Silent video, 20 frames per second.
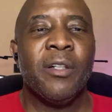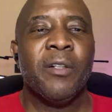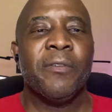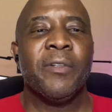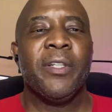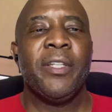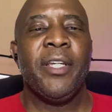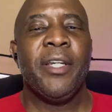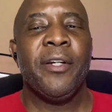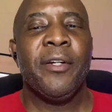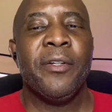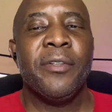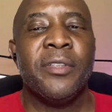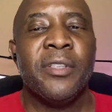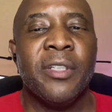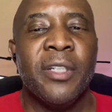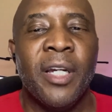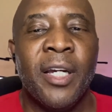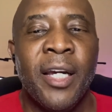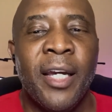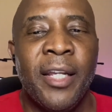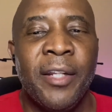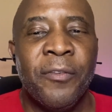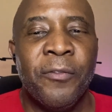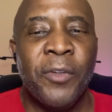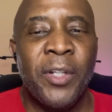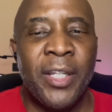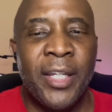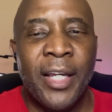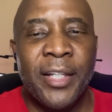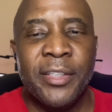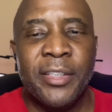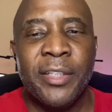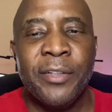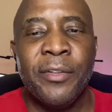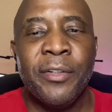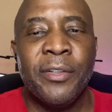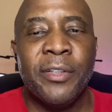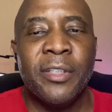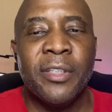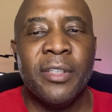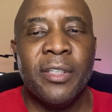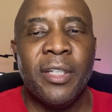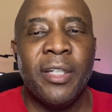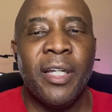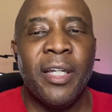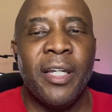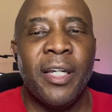over the years, and it really got serious